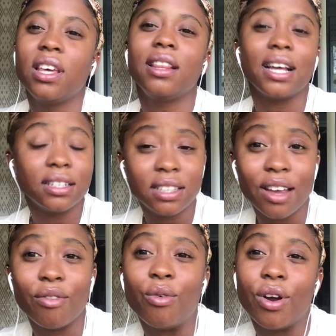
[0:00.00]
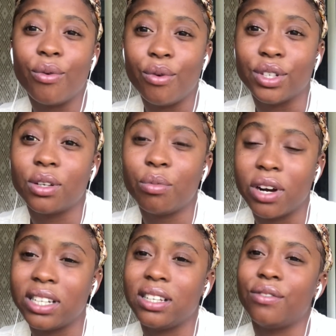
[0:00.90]
Thanks to everyone who was
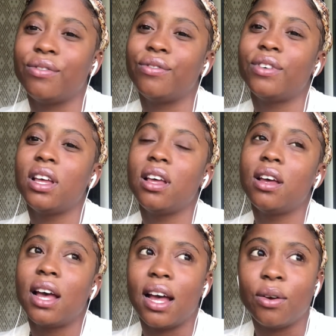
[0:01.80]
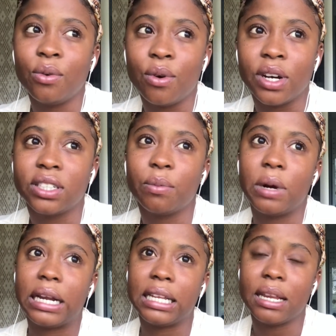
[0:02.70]
supportive and who were
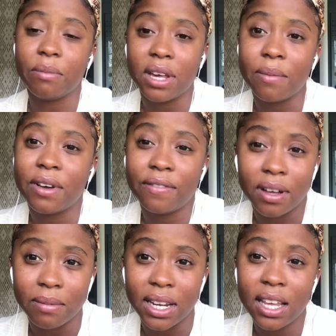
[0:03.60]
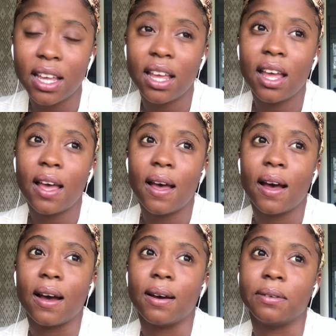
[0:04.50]
supporting me and my family.
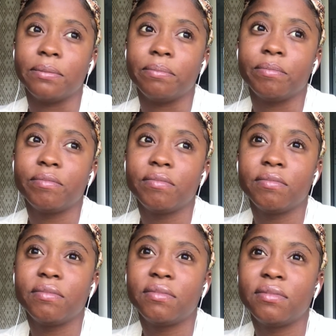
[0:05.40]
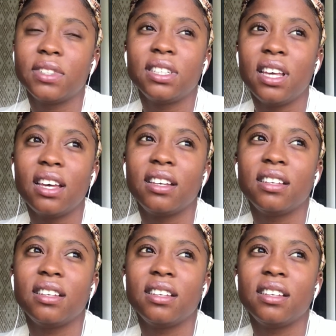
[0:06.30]
Um, yeah,